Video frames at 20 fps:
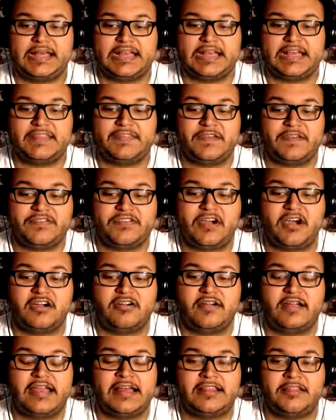There's
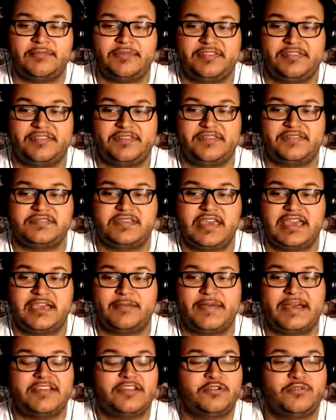horror elements in this
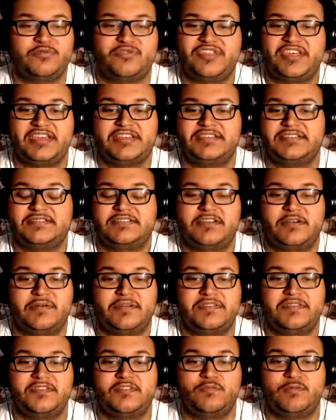game. I don't think
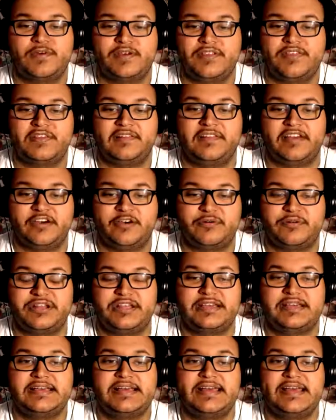going to the woods
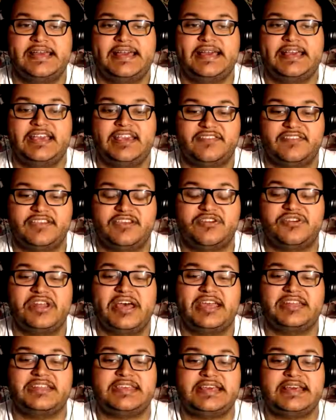alone is a good
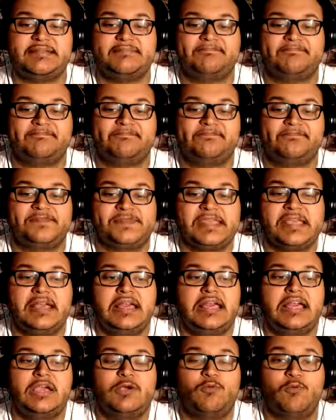idea.
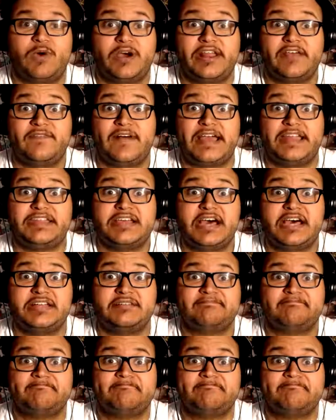What have I done?